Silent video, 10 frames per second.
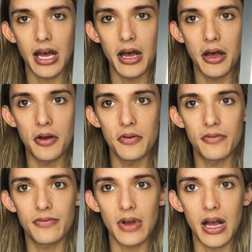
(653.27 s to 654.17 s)

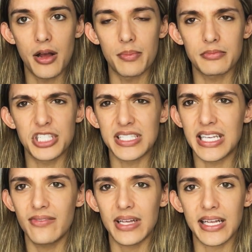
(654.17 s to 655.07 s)
of just
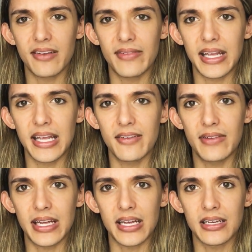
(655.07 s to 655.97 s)
giving, giving,
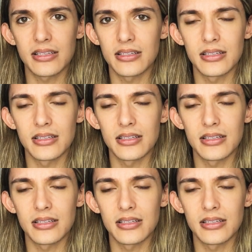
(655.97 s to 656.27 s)
giving,